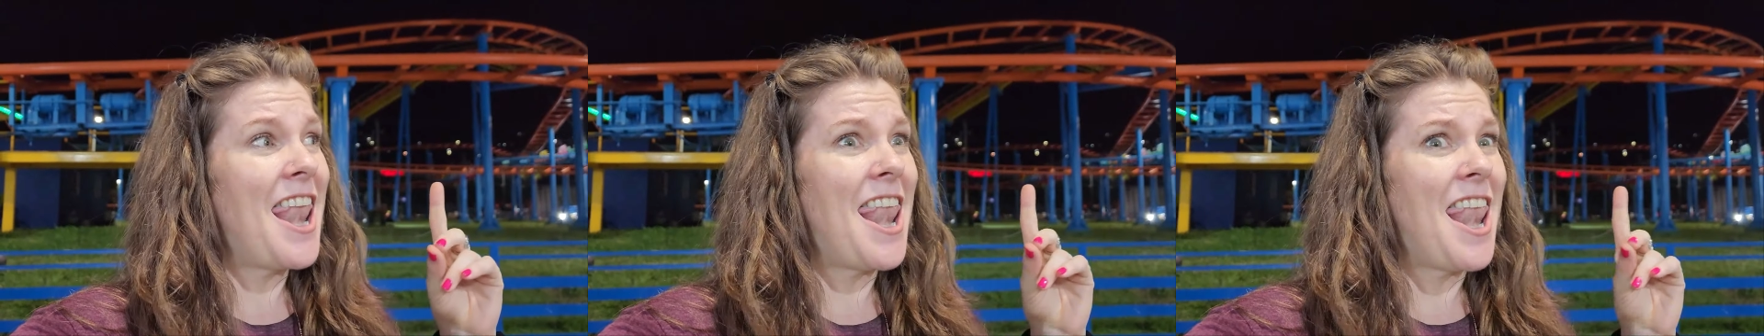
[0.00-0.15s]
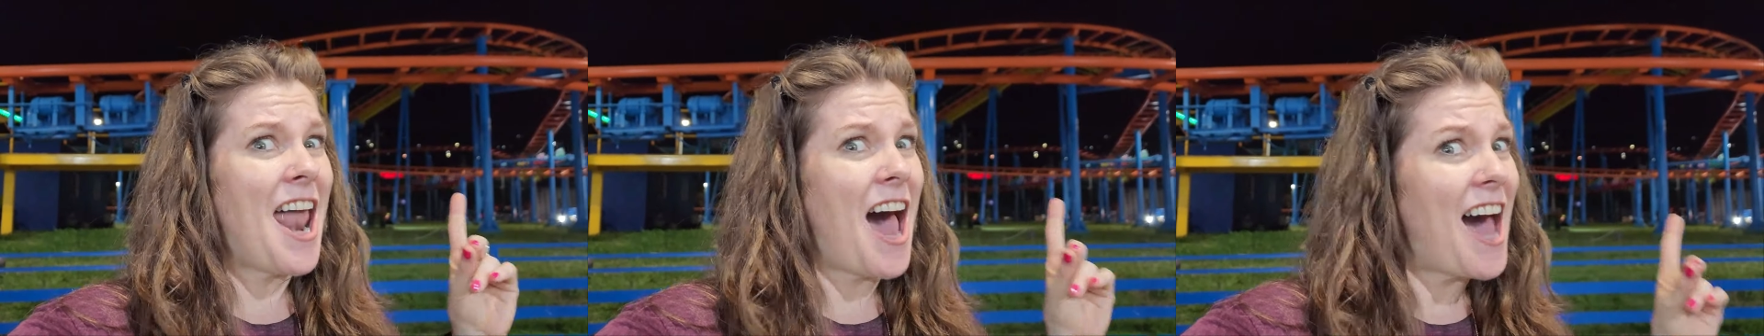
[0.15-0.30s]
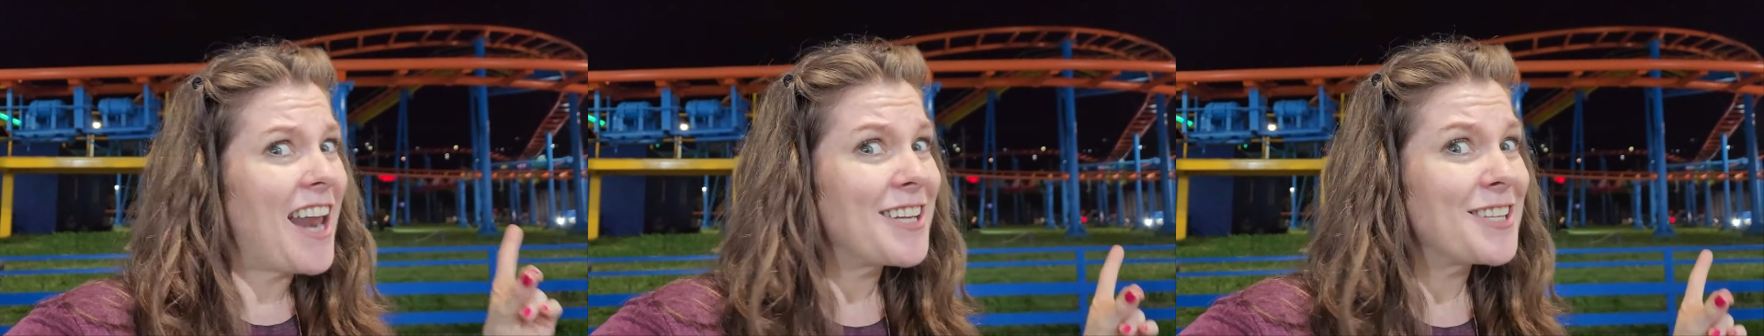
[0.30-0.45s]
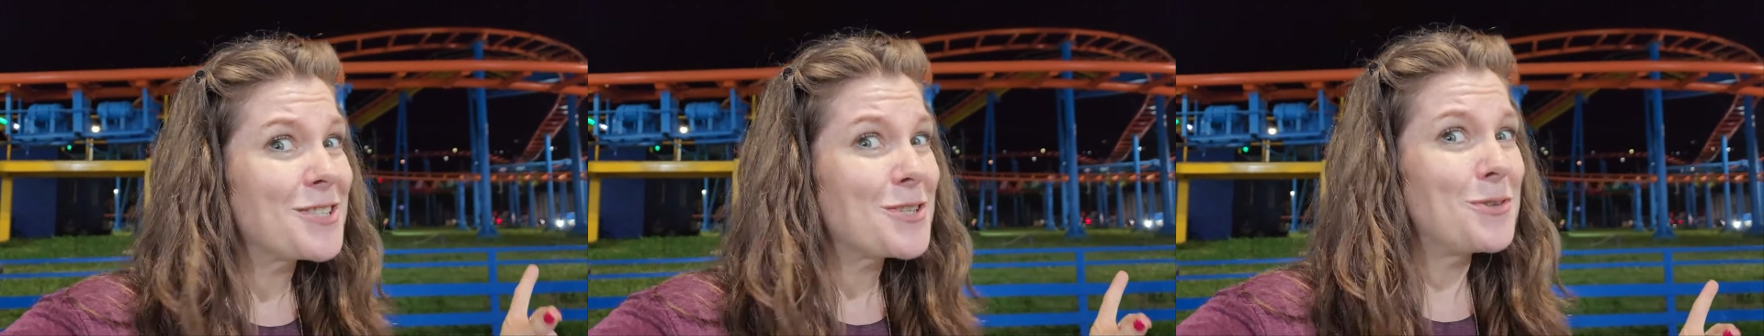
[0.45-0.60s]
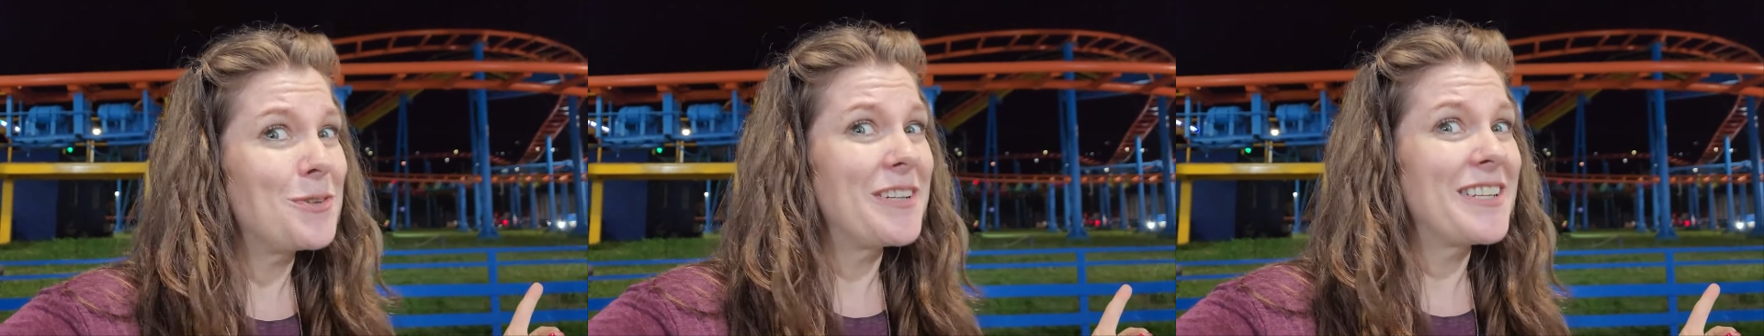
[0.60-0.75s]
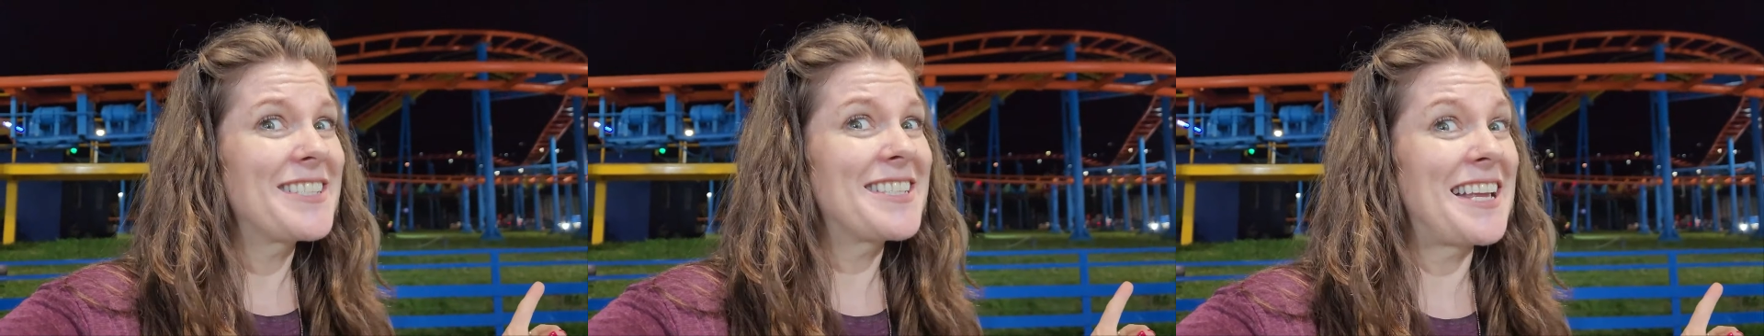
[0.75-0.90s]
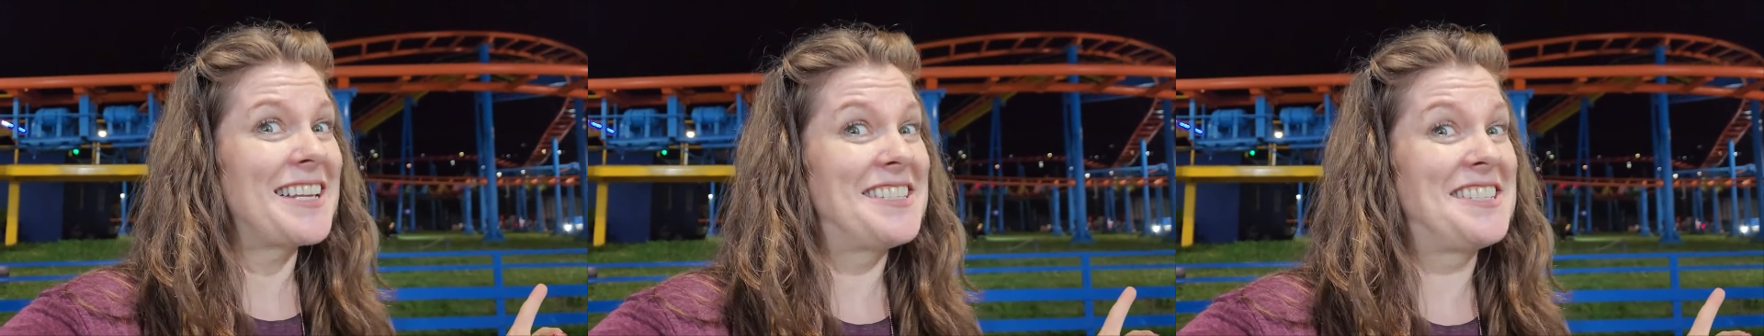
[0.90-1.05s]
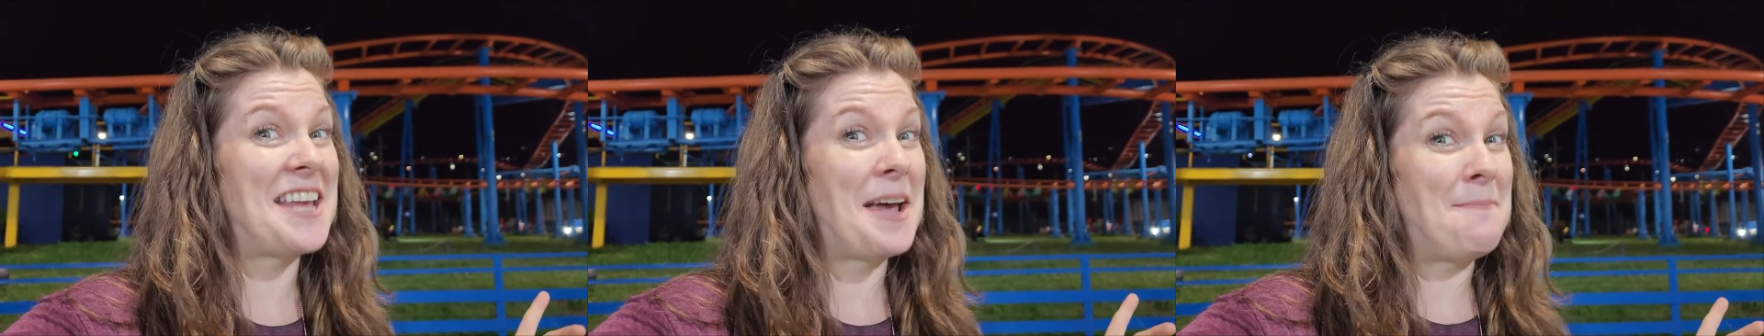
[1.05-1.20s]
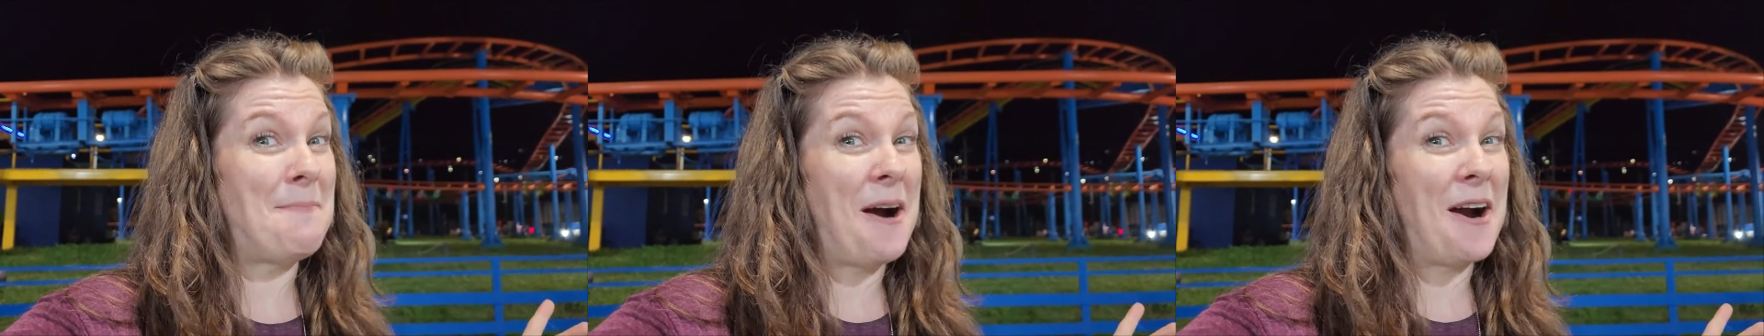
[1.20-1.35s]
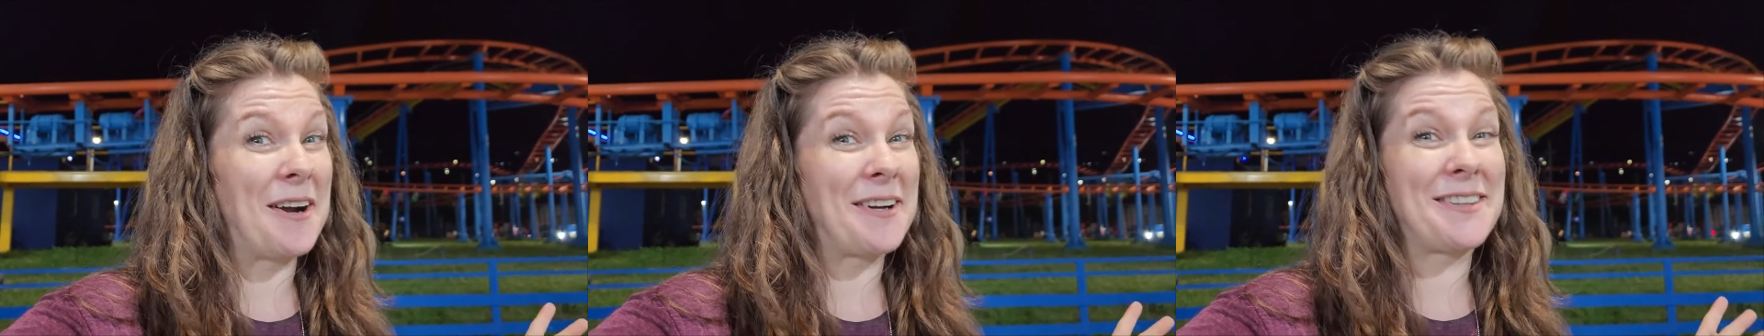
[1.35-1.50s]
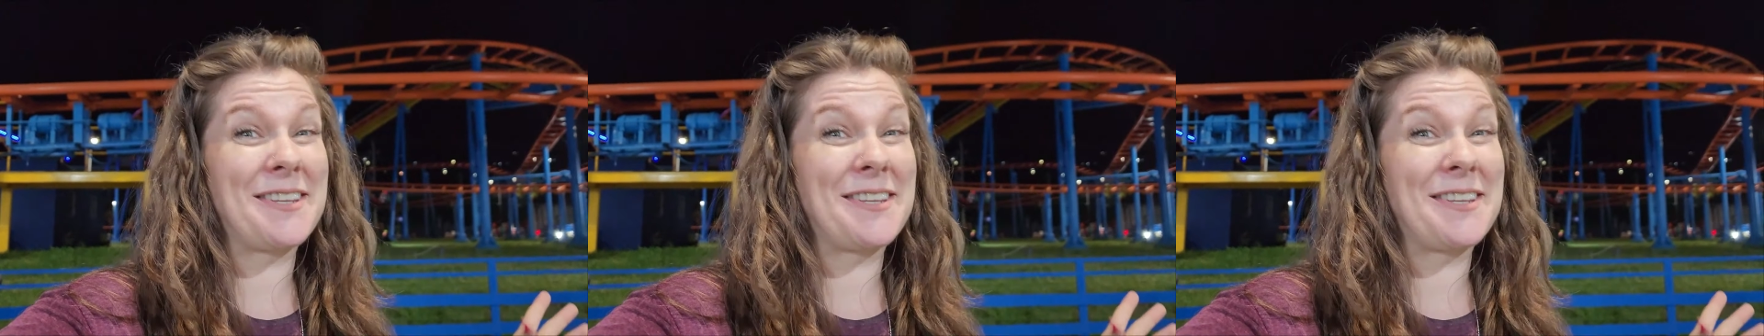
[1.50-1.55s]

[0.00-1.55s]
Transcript: Not as cool as Sunset Park,